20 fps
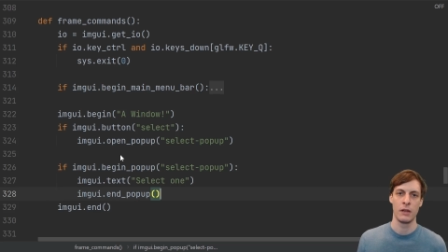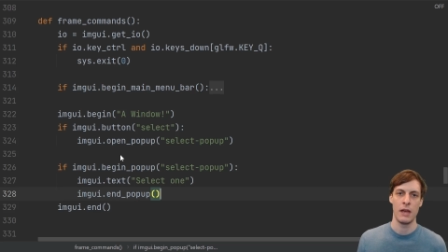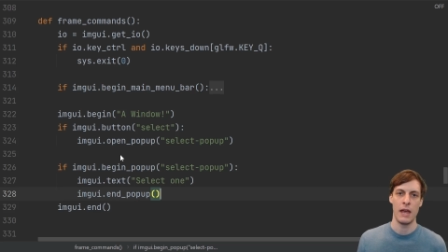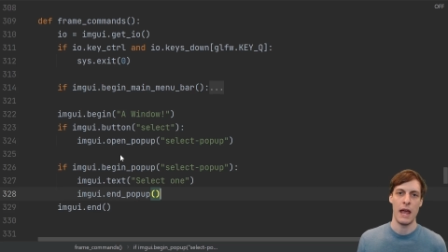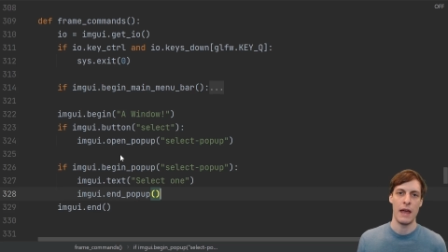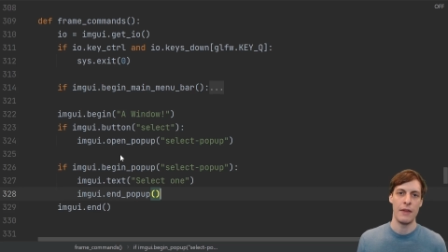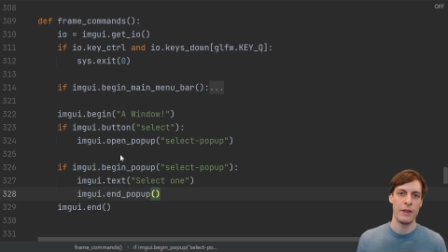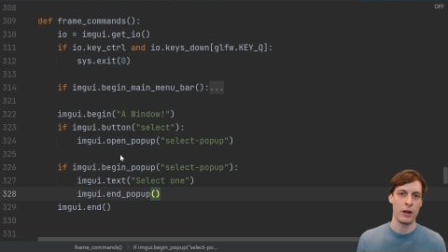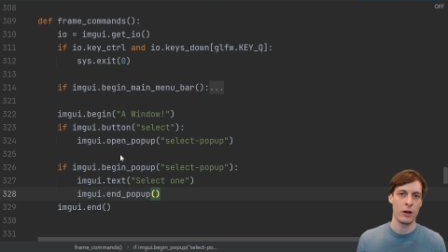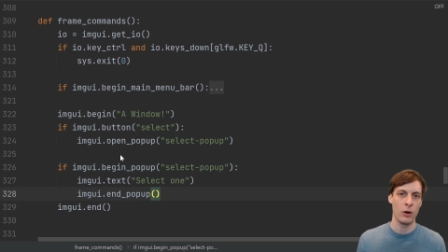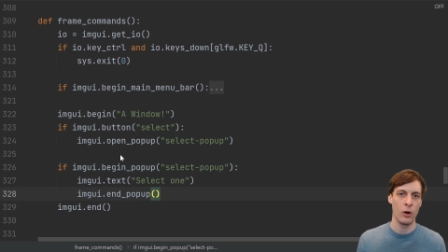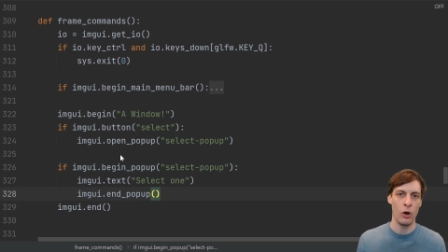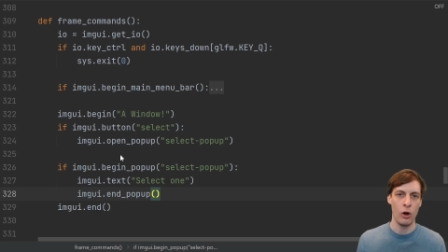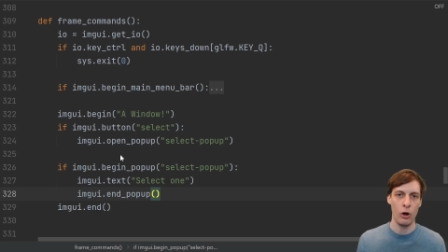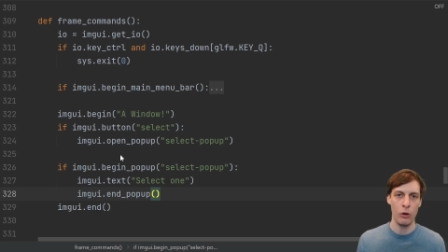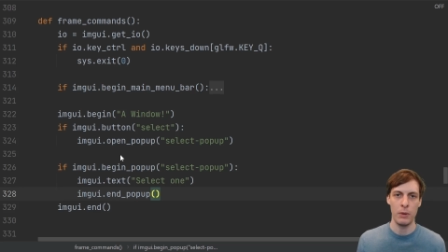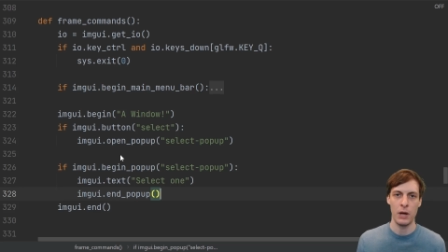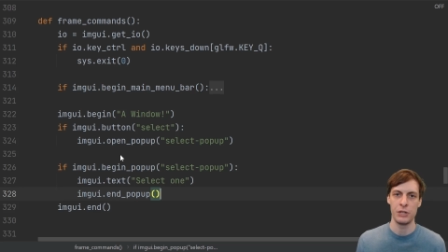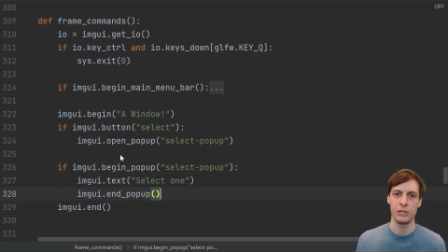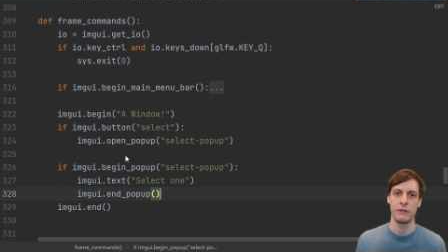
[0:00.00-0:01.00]
And there are a whole
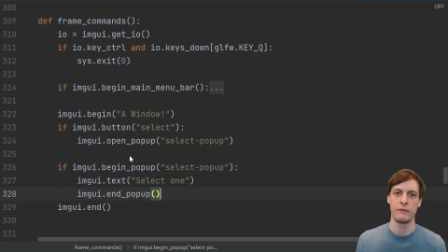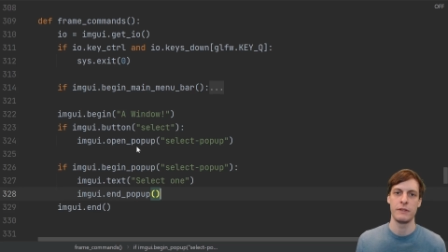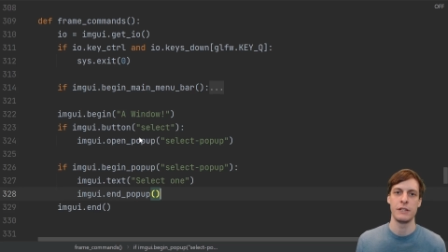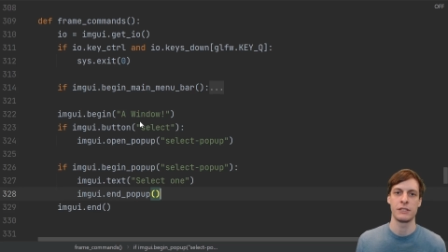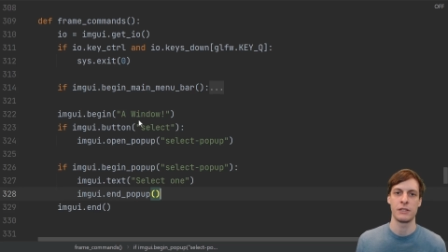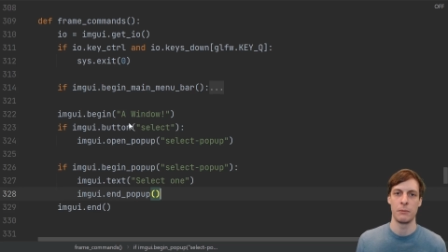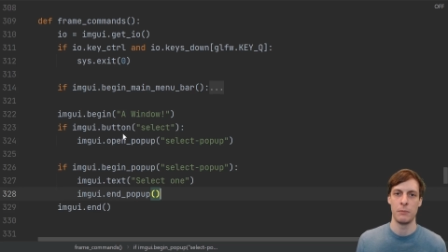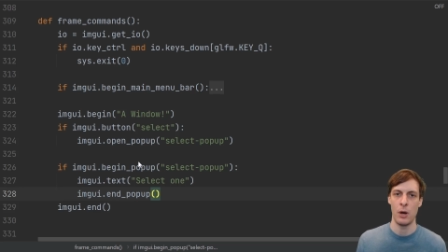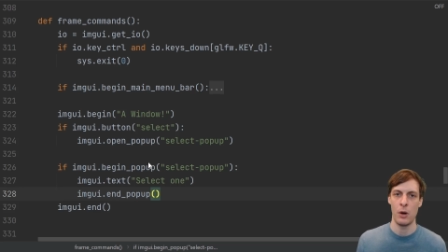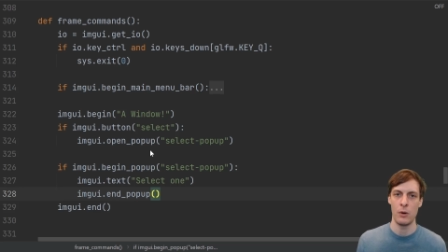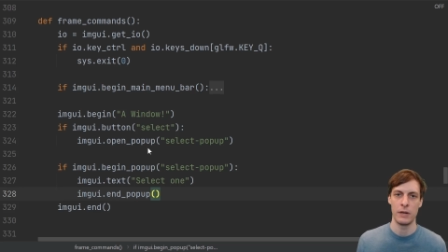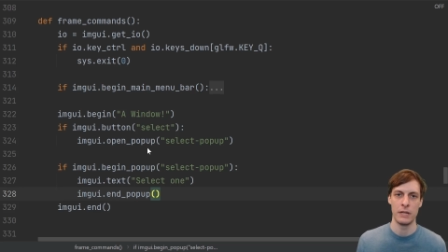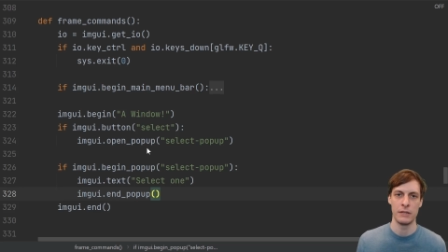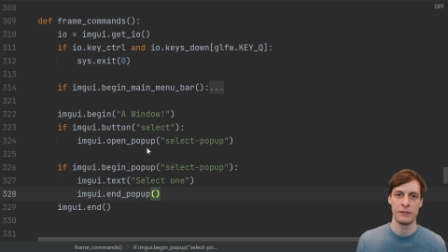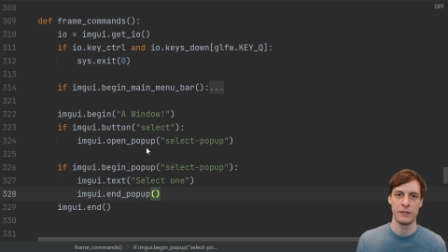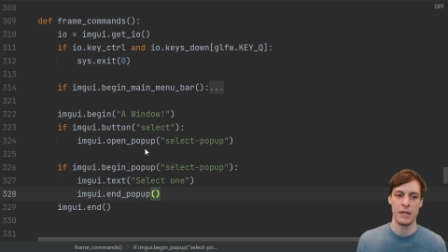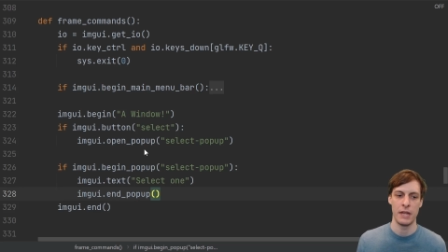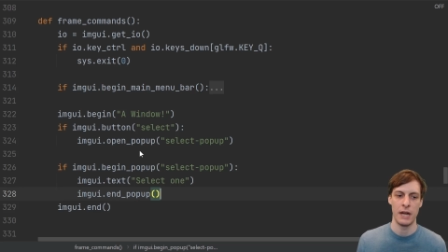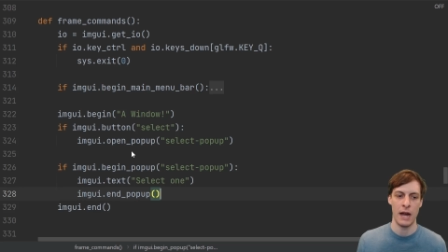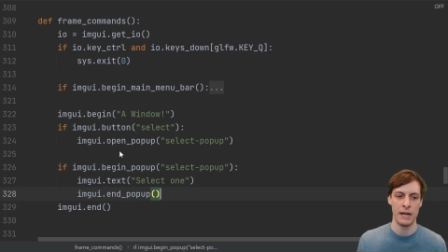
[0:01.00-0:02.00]
bunch of these components
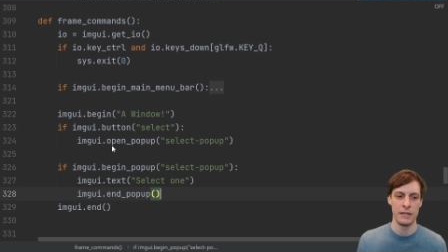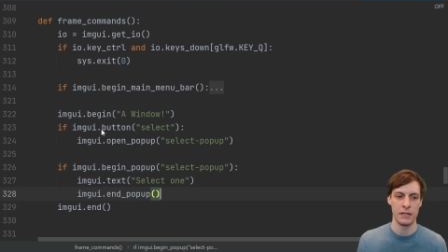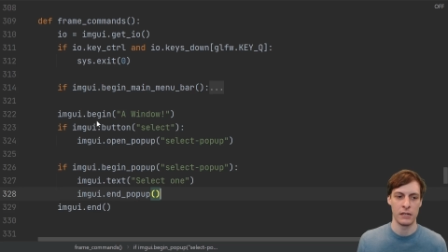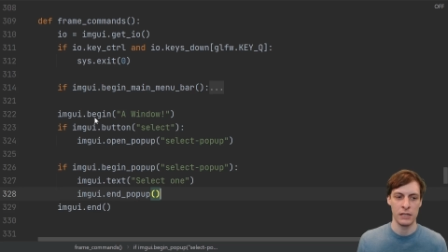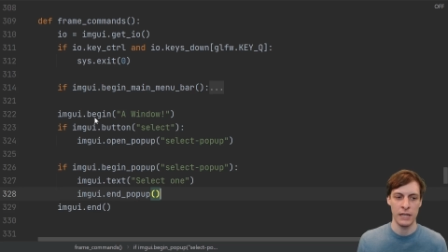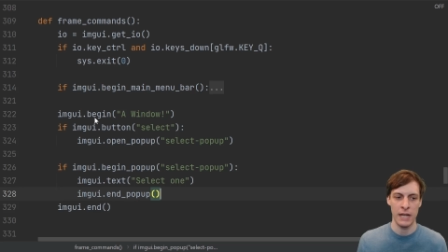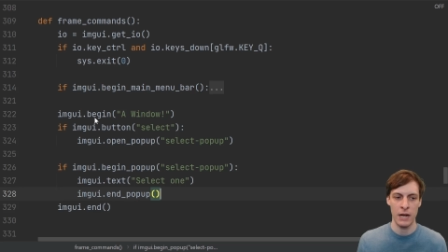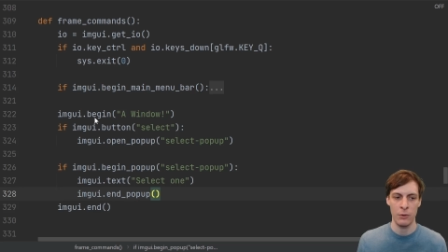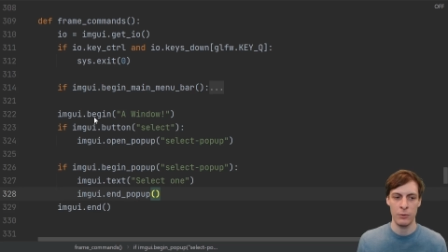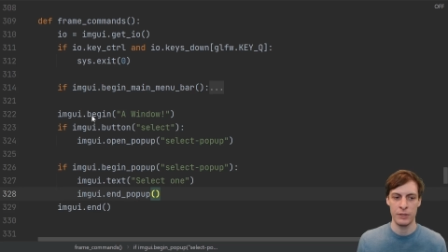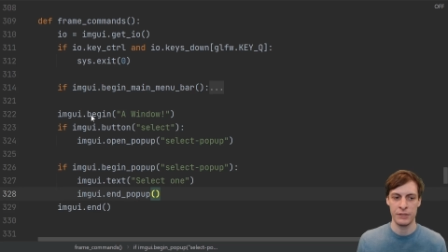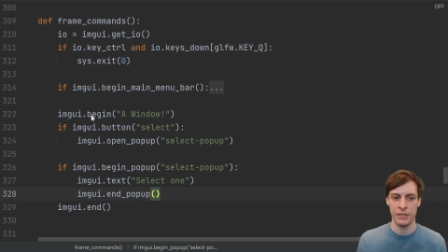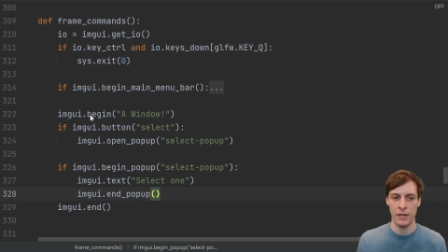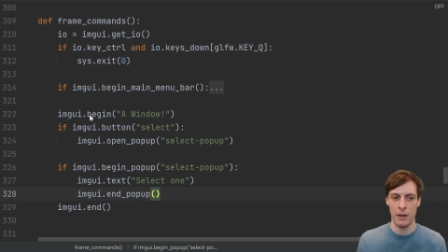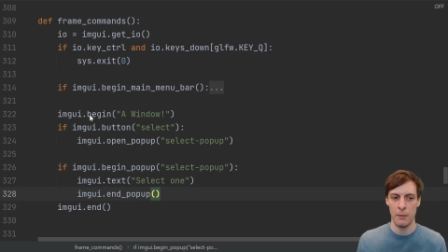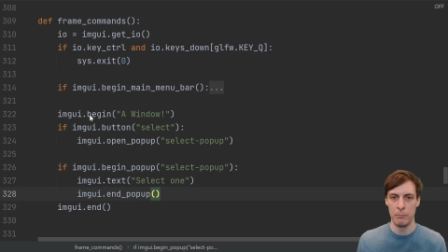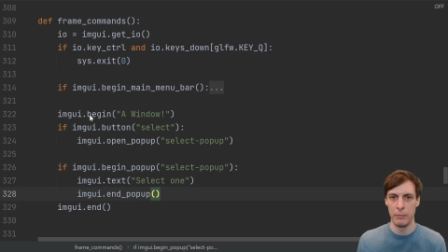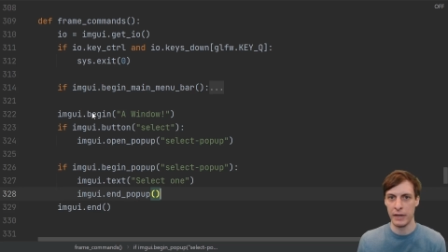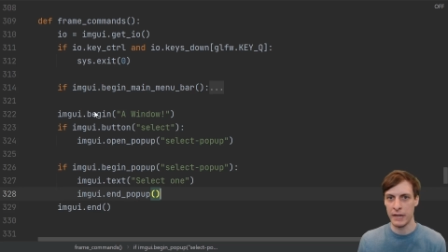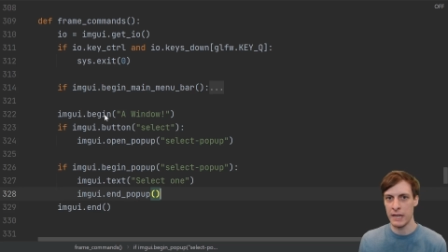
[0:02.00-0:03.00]
that I declare with
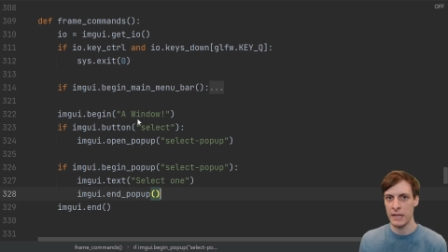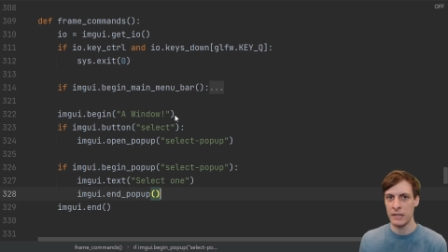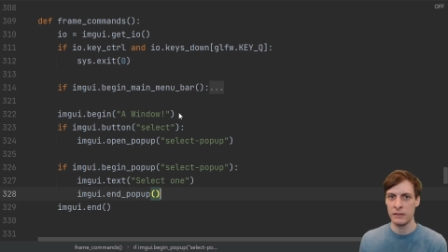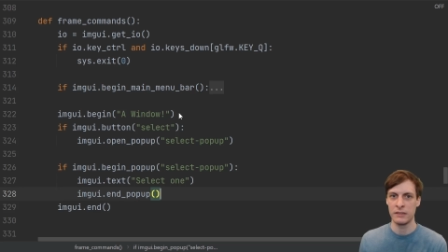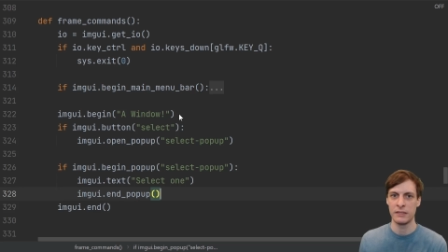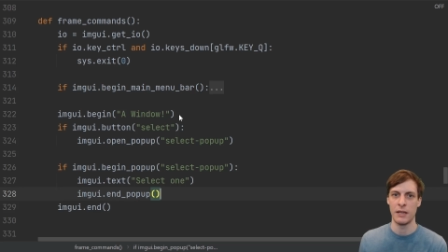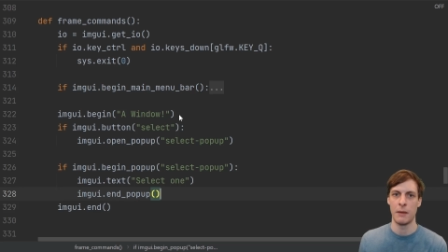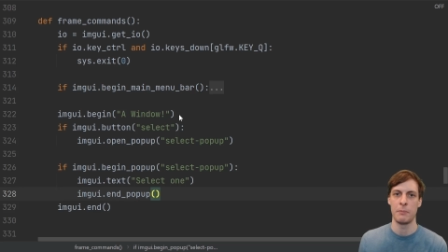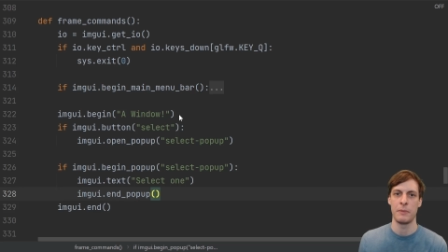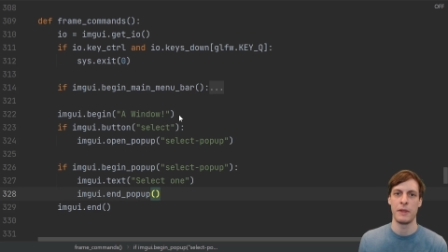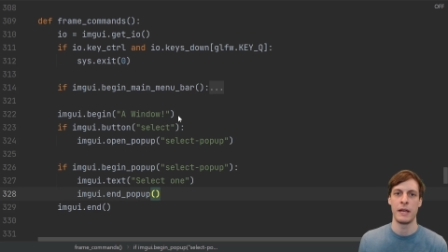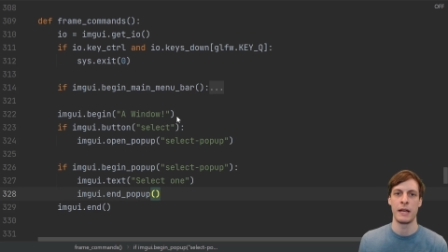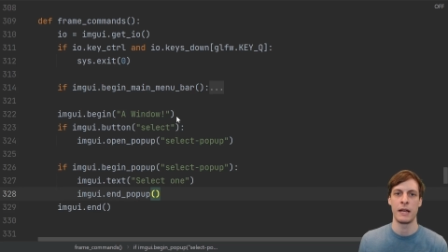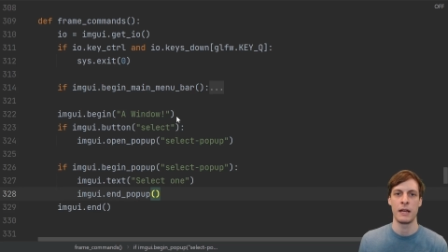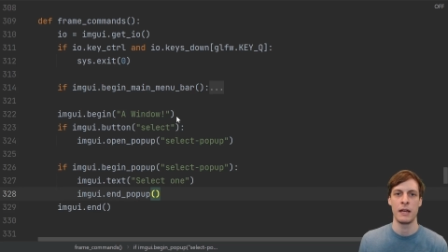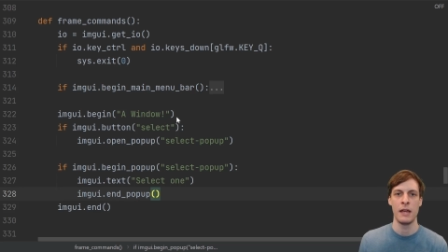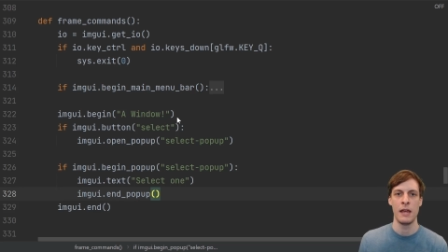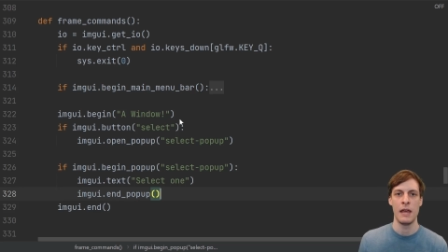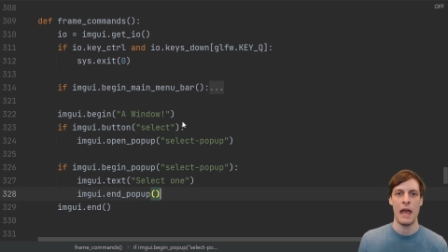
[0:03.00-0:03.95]
some begin something,